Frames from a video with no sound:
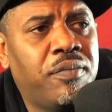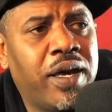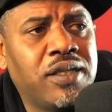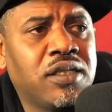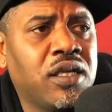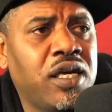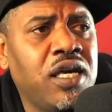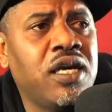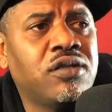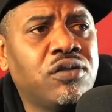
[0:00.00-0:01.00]
Basically,
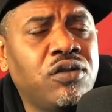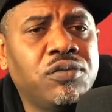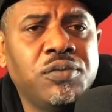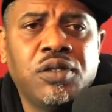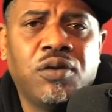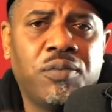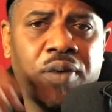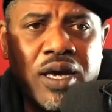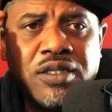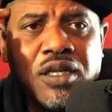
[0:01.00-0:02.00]
he introduced me to the
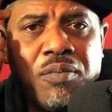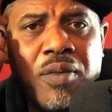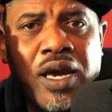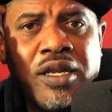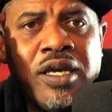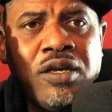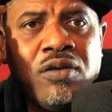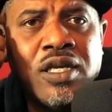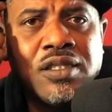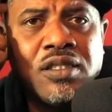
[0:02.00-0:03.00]
Bay, and then
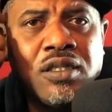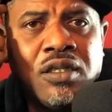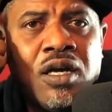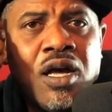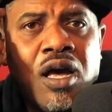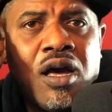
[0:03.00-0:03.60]
you listen to,